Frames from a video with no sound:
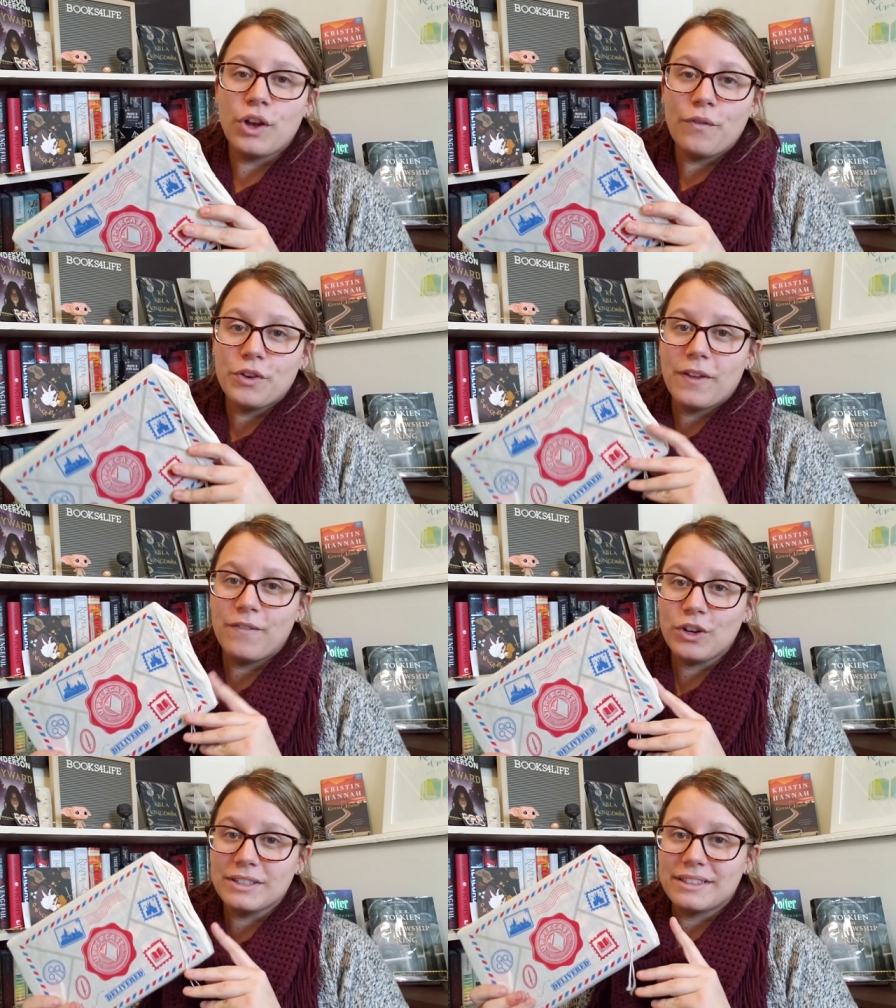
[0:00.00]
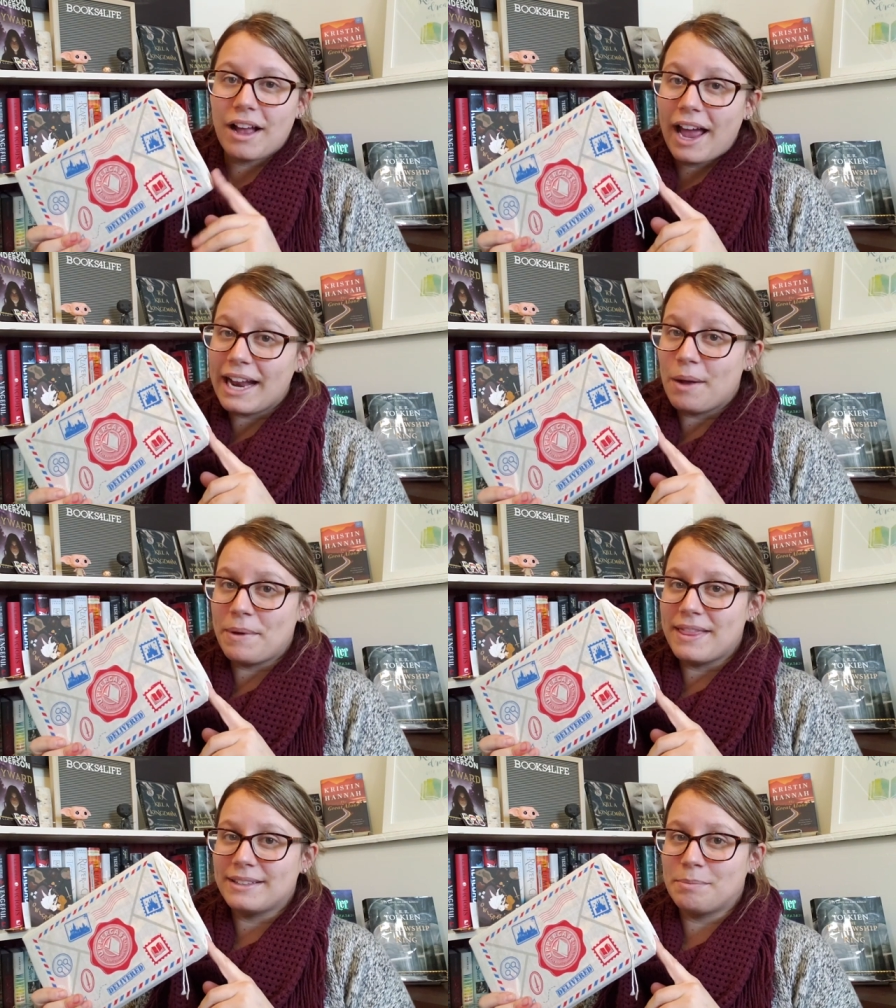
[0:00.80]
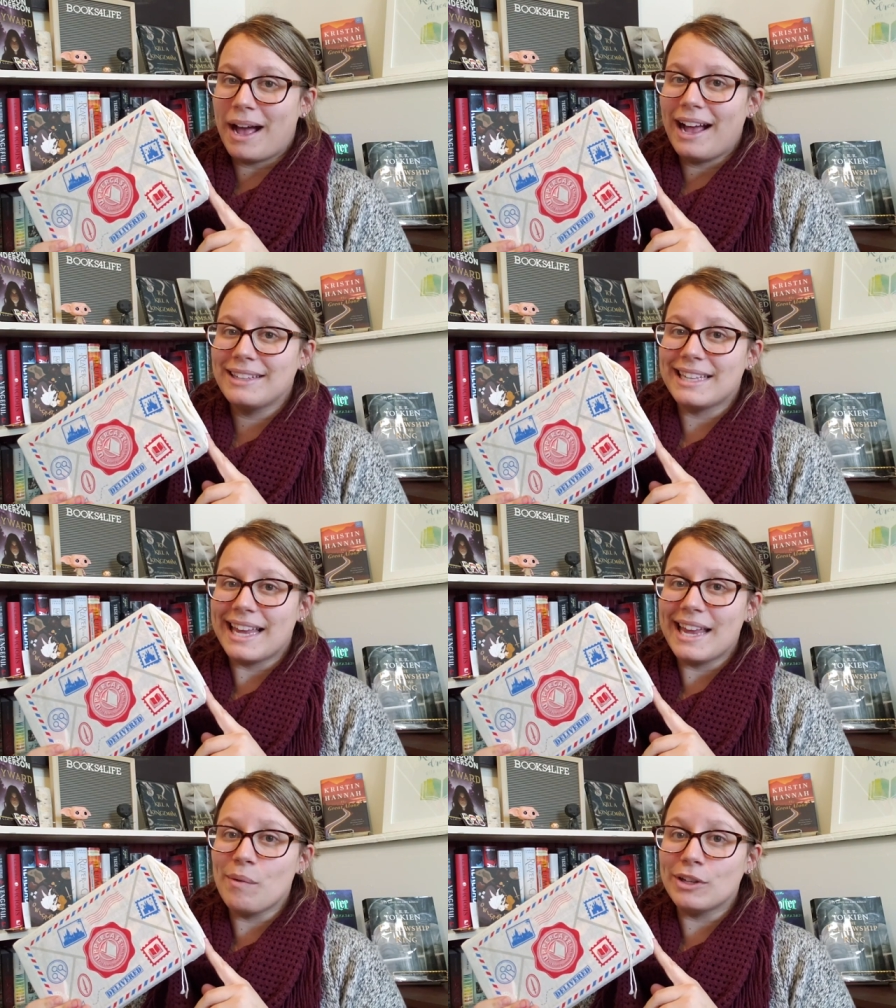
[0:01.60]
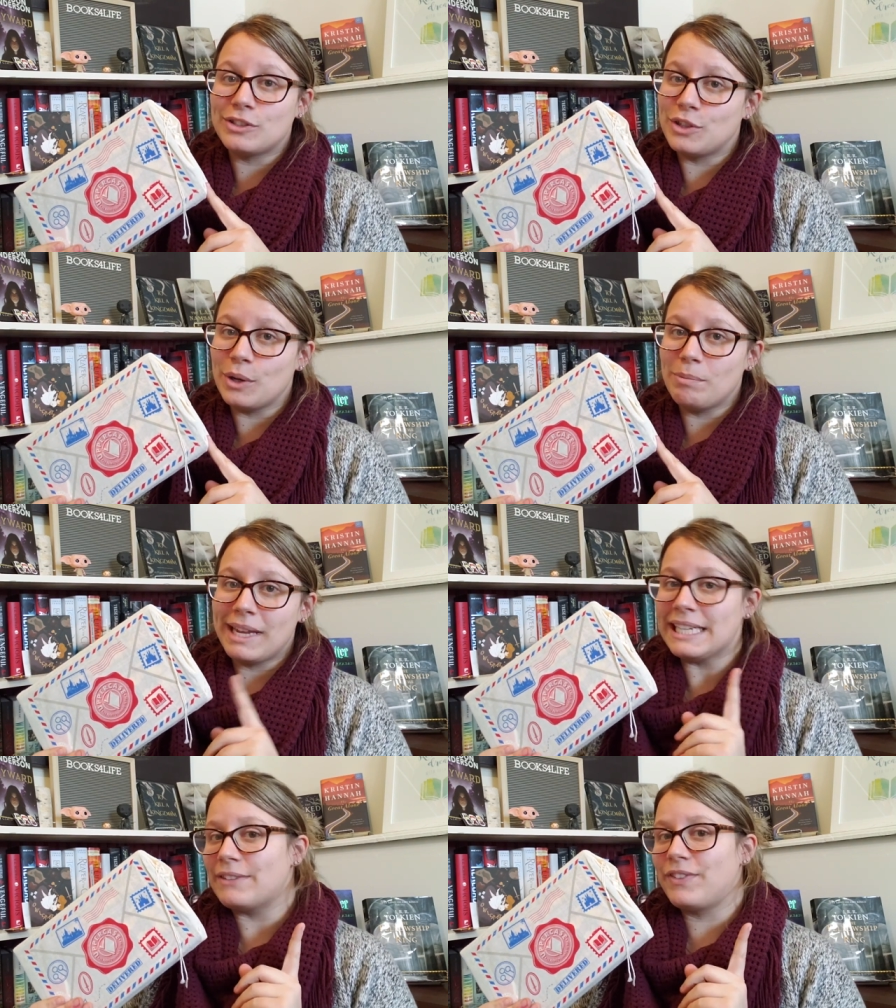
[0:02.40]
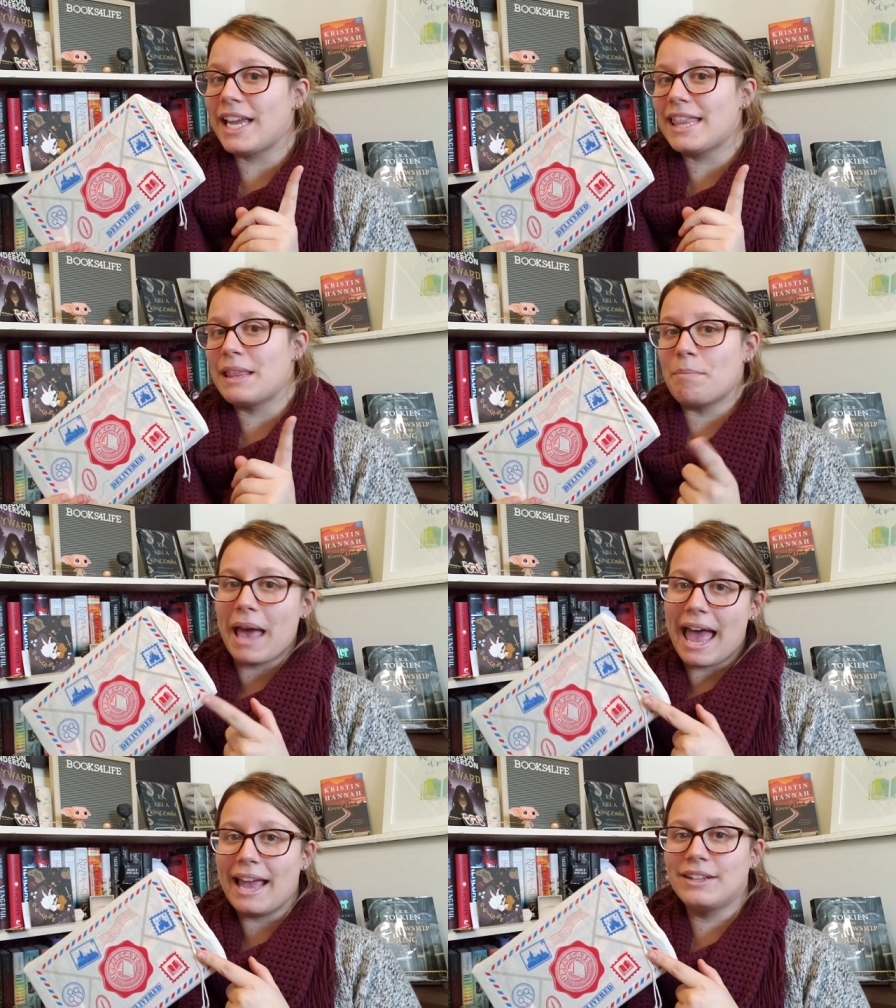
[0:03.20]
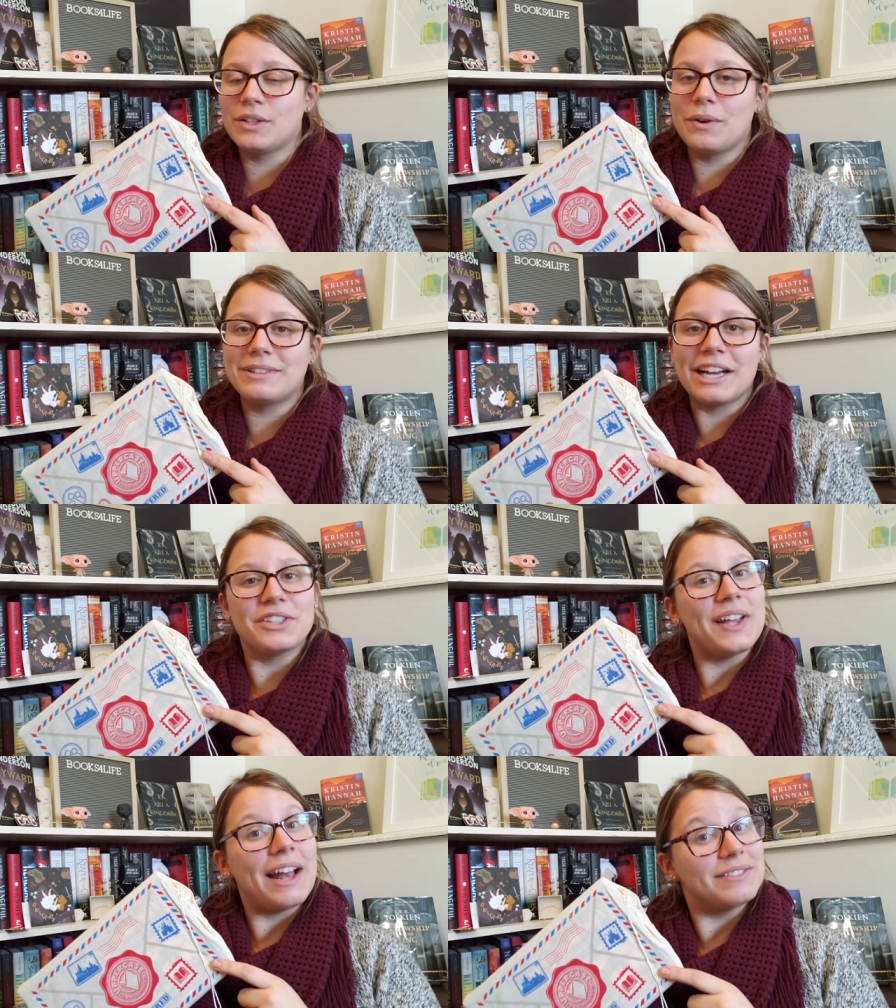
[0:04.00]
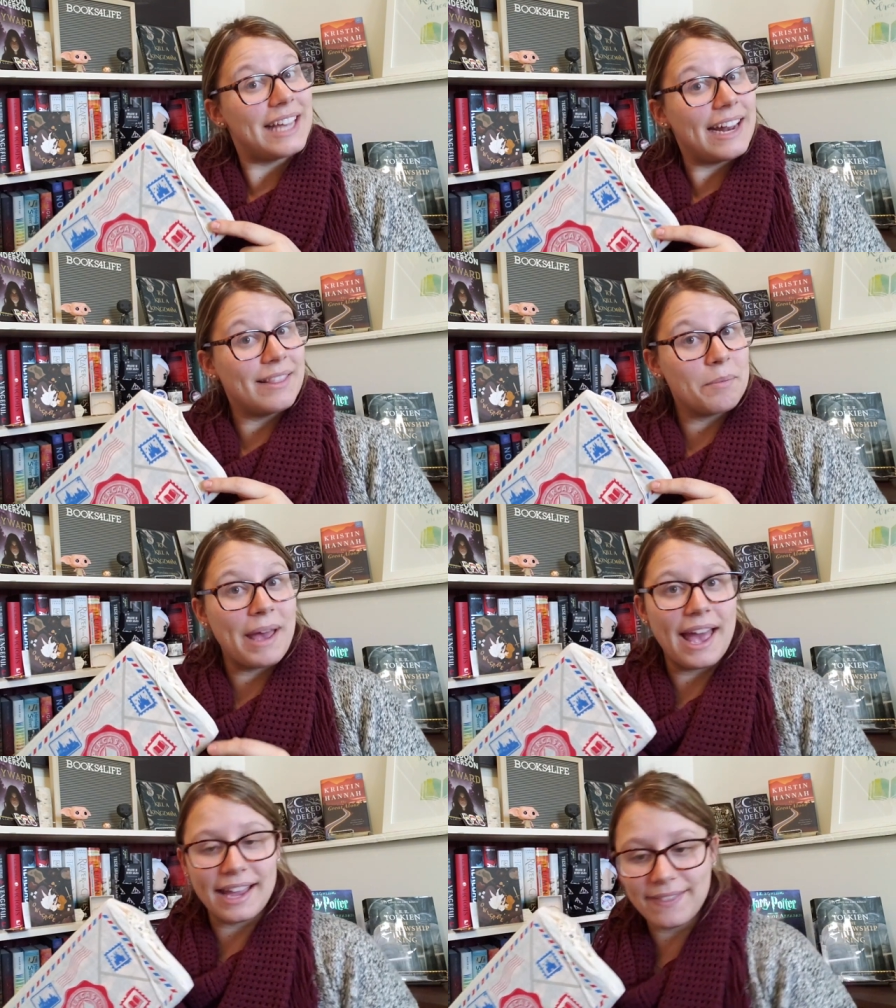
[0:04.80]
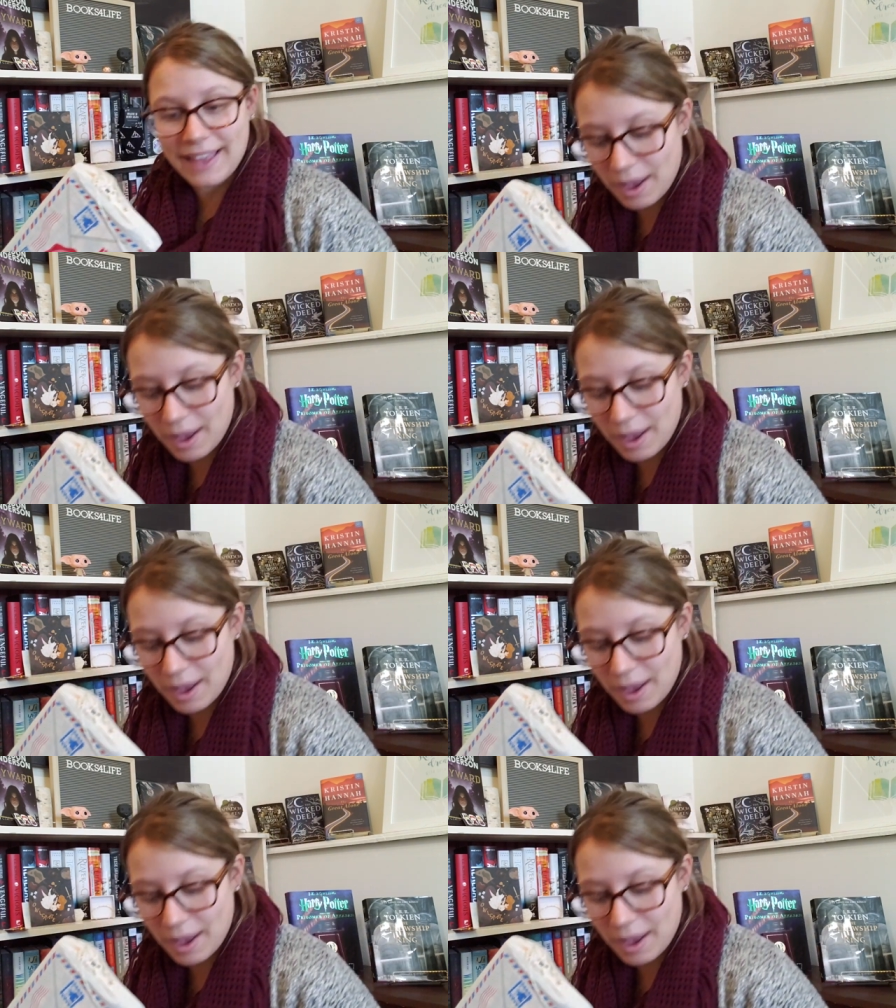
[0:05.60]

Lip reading: So for the first item in this box, it was too big to fit in the bag, so it was actually outside of the bag, and